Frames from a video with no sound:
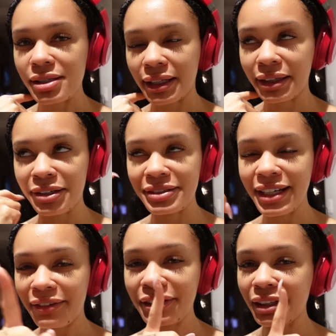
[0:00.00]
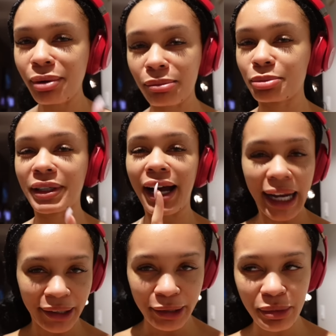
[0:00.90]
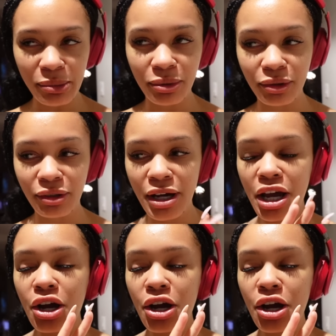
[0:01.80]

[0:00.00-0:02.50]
like they're definitely probably hiring people,